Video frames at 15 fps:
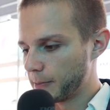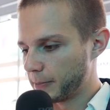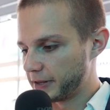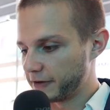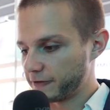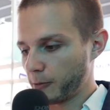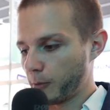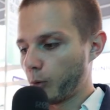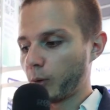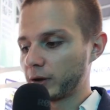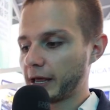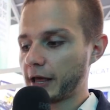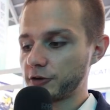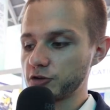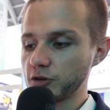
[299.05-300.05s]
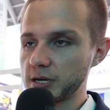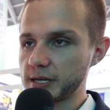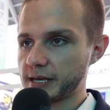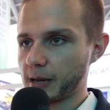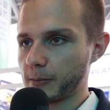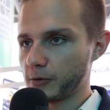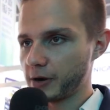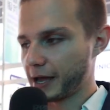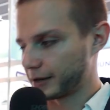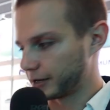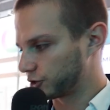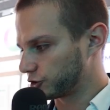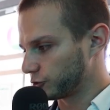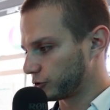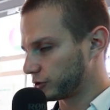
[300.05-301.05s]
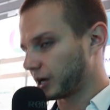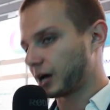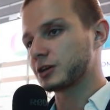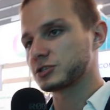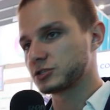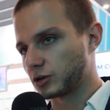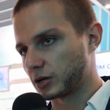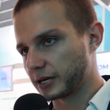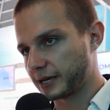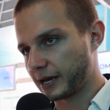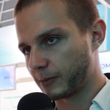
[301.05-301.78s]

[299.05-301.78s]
But then from a $100 camera and a $2,000